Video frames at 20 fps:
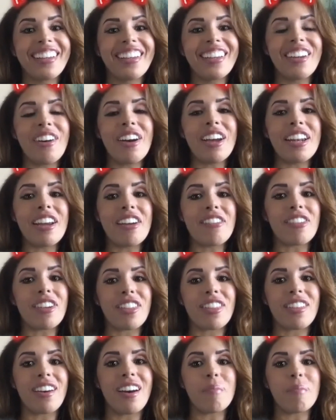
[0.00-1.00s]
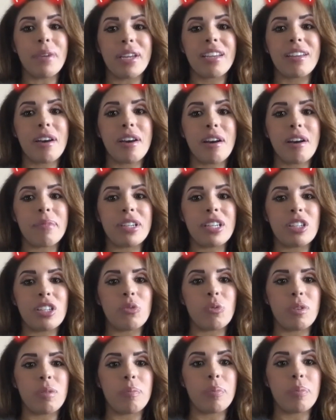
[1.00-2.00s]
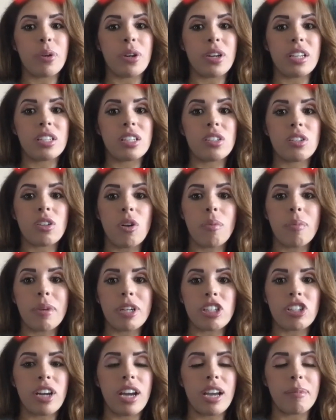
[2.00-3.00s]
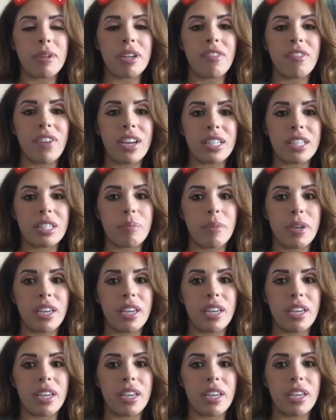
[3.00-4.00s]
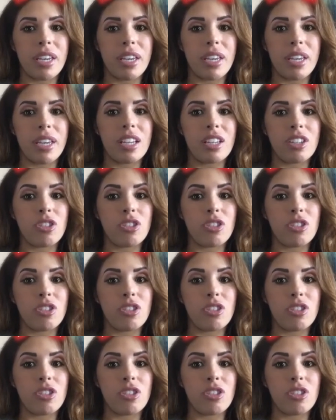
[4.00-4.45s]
I never thought big companies would put so much time and investment into